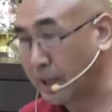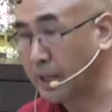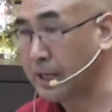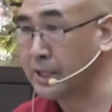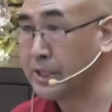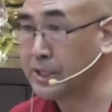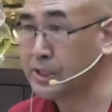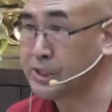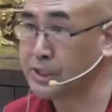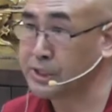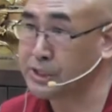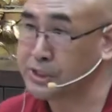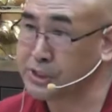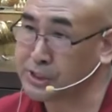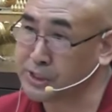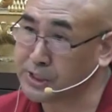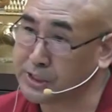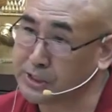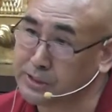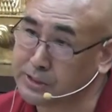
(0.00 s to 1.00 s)
Pali
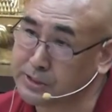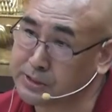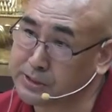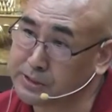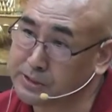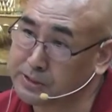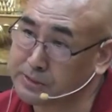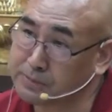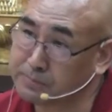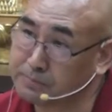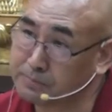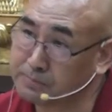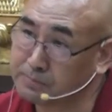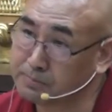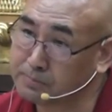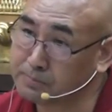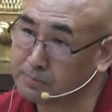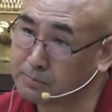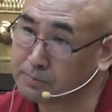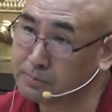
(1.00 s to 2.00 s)
traditions.
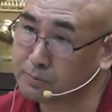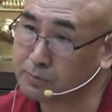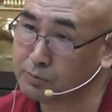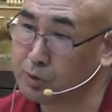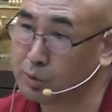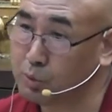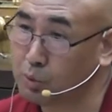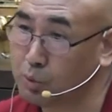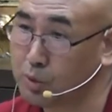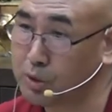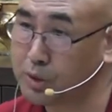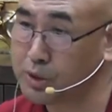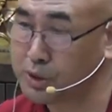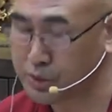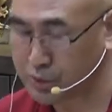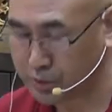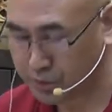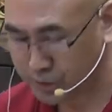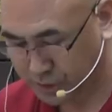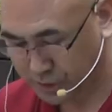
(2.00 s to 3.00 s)
We have only
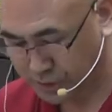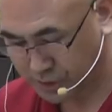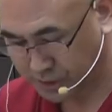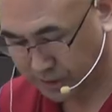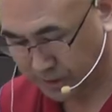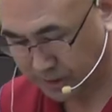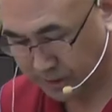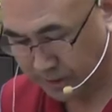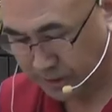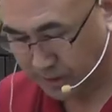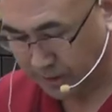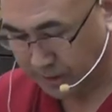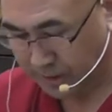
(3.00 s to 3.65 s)
two traditions.